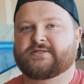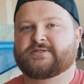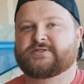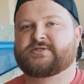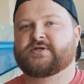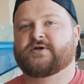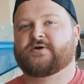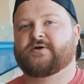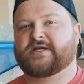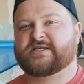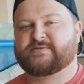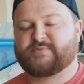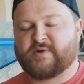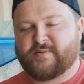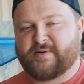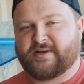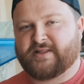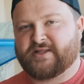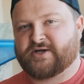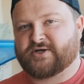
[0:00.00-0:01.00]
So
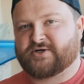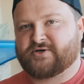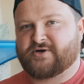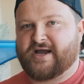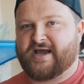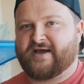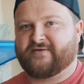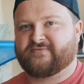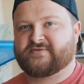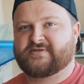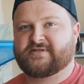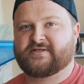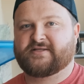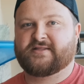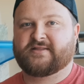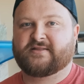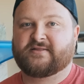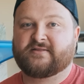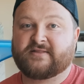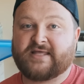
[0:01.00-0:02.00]
experimental aircraft,
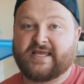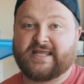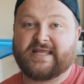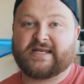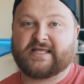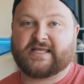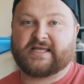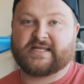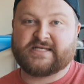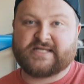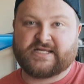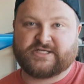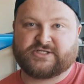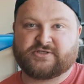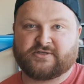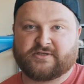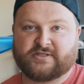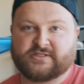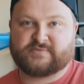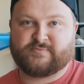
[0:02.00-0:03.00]
they get a
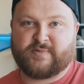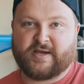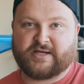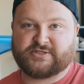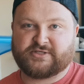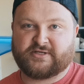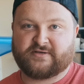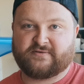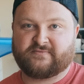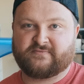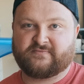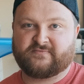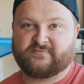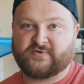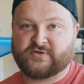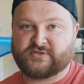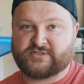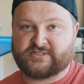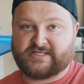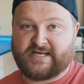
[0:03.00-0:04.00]
conditional inspection
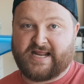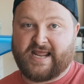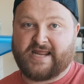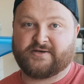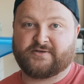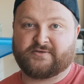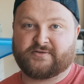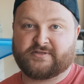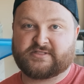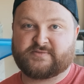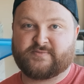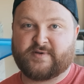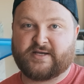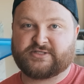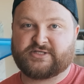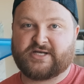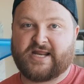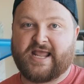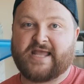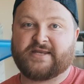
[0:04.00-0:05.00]
versus an annual
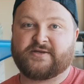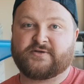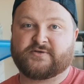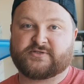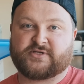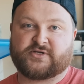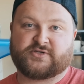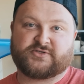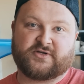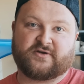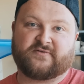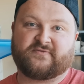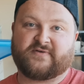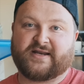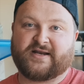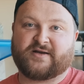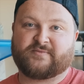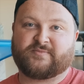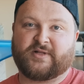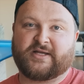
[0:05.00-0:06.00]
inspection. Annuals are
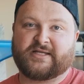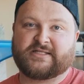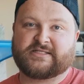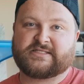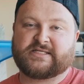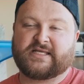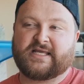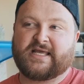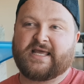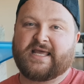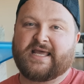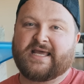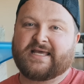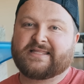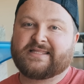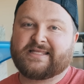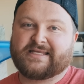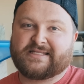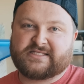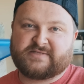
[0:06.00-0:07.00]
certified airplanes.
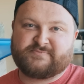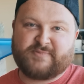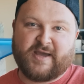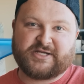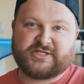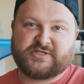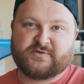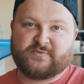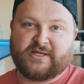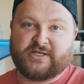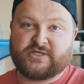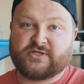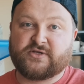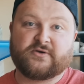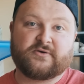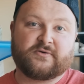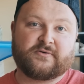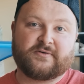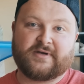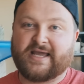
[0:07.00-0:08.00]
The inspection we
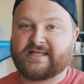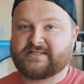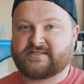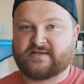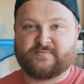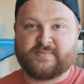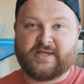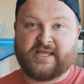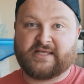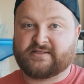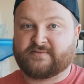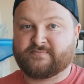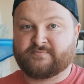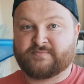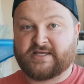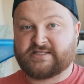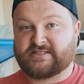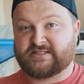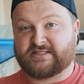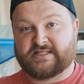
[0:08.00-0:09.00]
do ends up being
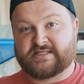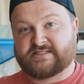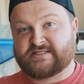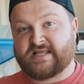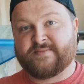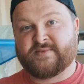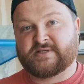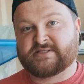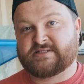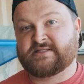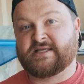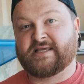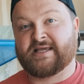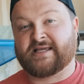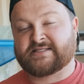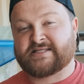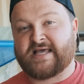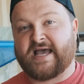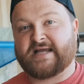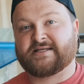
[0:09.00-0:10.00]
basically the same
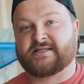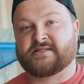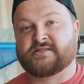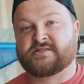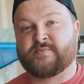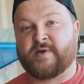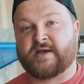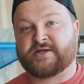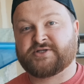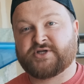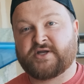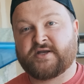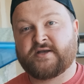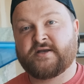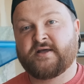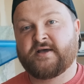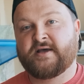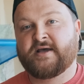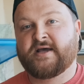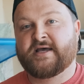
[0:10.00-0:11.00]
exact
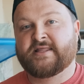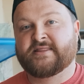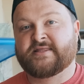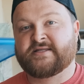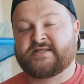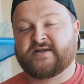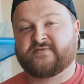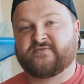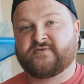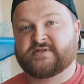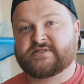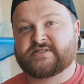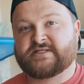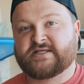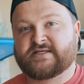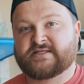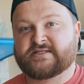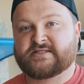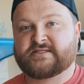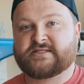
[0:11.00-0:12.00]
inspection. The difference
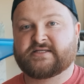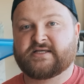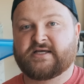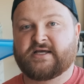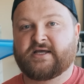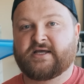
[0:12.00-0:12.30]
is